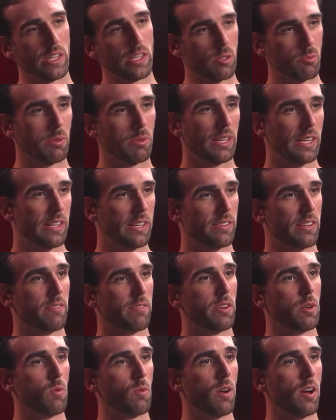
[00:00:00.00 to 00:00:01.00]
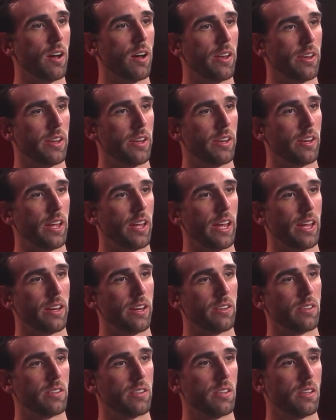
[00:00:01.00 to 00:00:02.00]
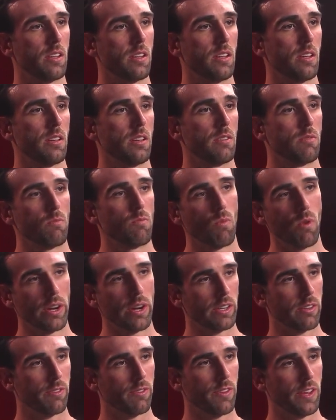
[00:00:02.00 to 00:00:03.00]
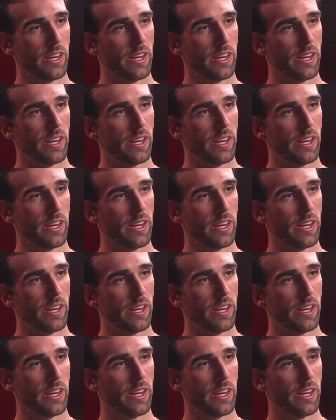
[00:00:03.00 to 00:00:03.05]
to please everyone and wanting to fit